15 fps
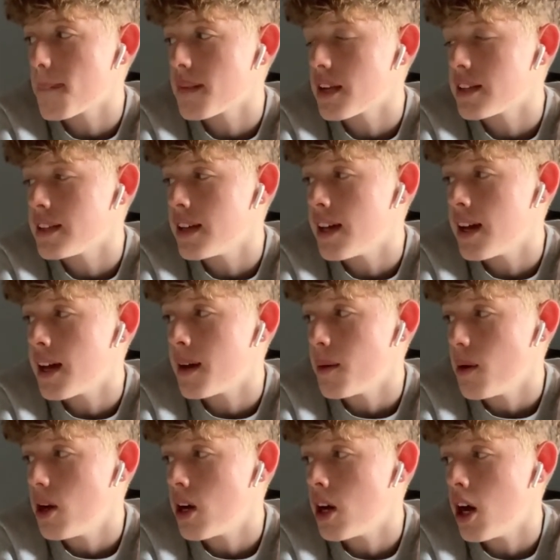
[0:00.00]
yeah,
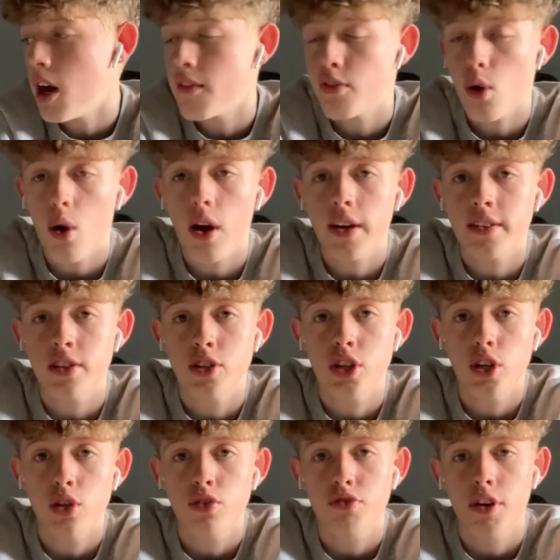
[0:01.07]
a variety to
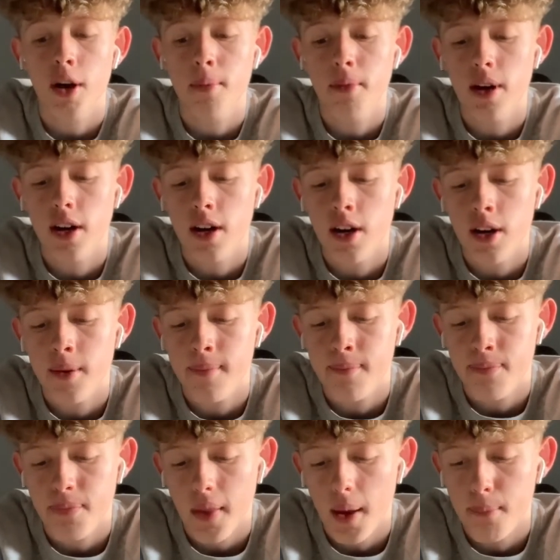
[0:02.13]
choose
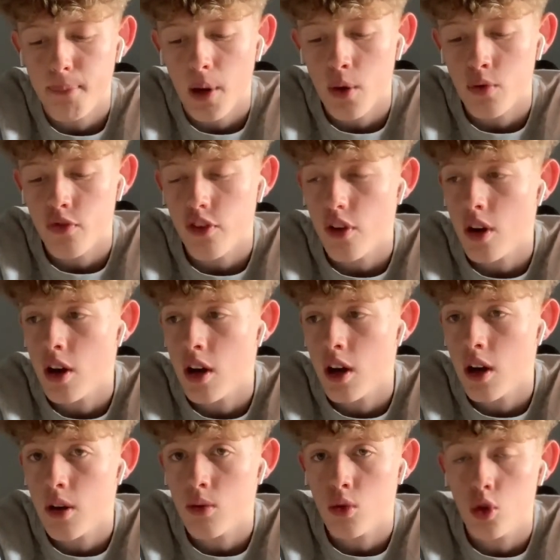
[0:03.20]
from. Both
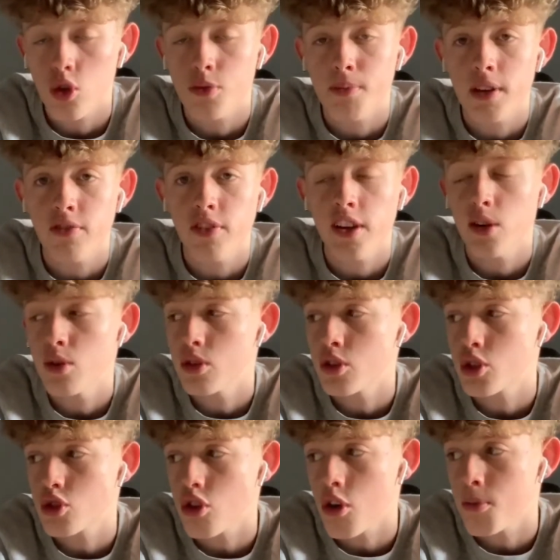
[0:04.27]
good midfielders,
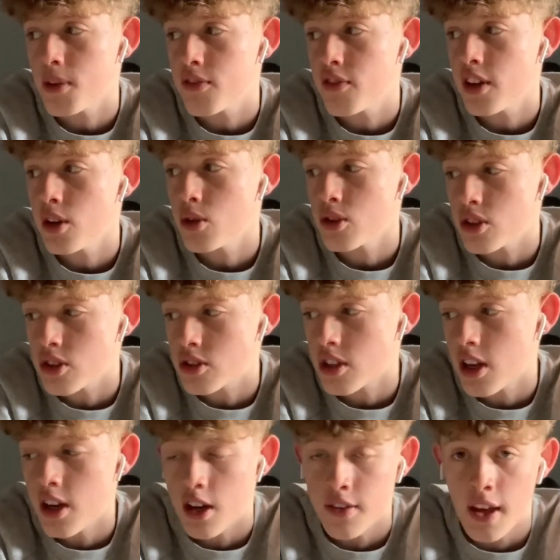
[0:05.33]
strong
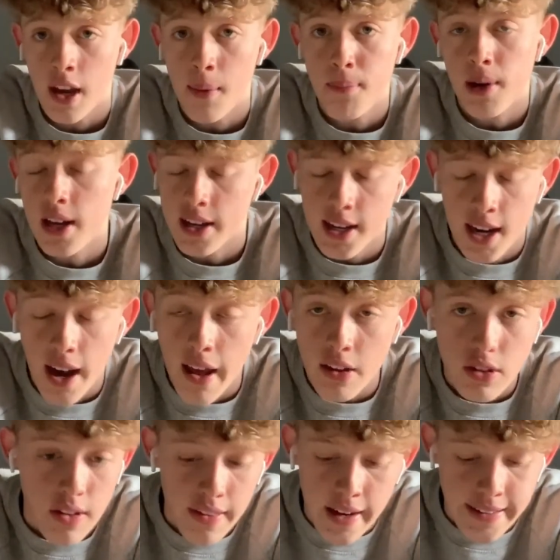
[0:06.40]
midfielders. They can play
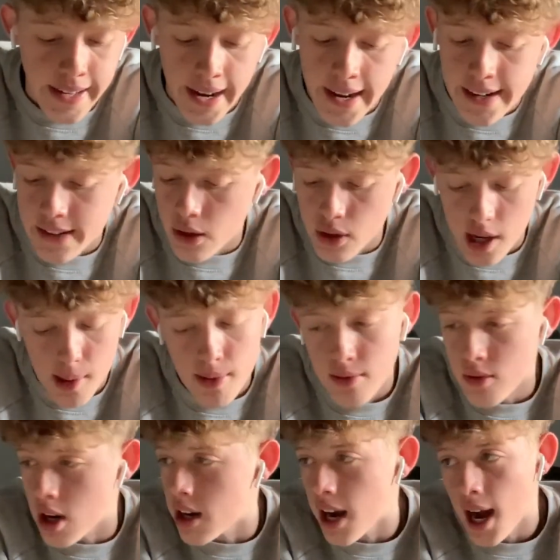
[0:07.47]
class on their day, don't get me
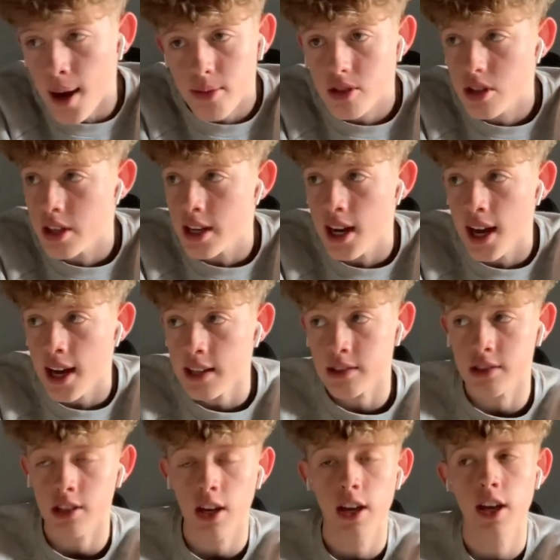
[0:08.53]
wrong, absolutely
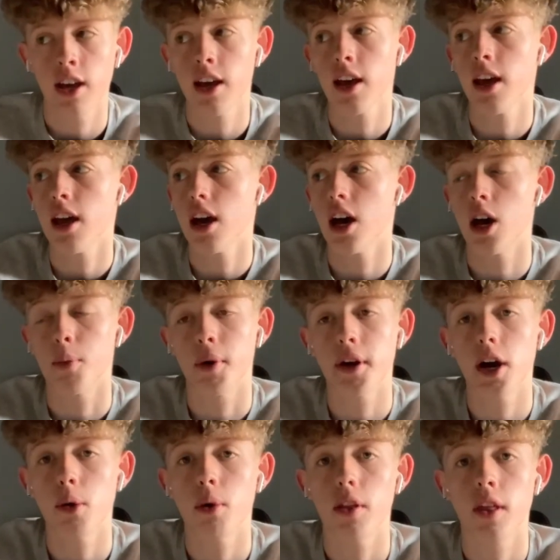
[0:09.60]
class. We
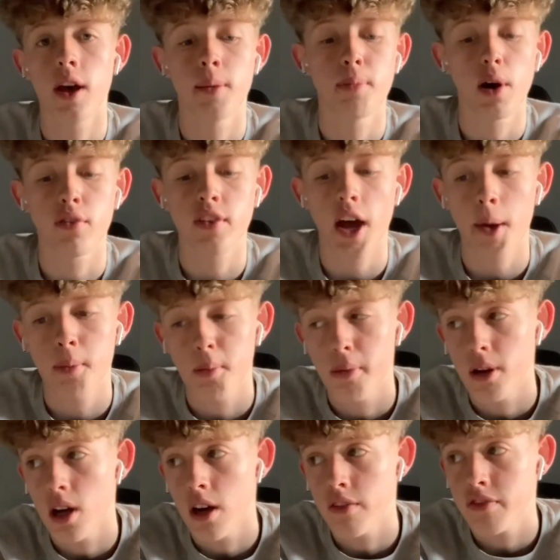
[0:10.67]
know what they're both
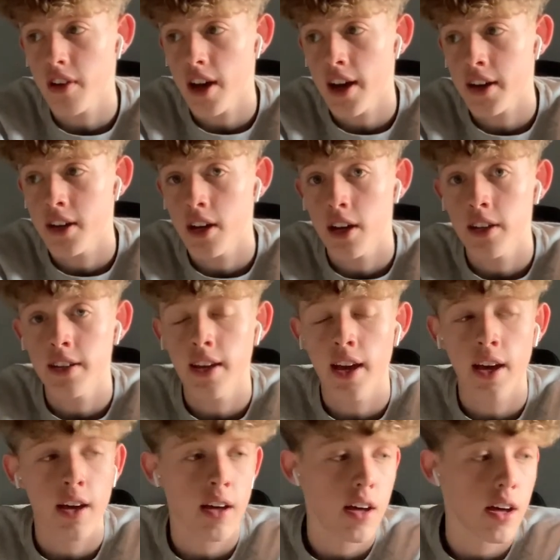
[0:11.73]
capable of, and yeah,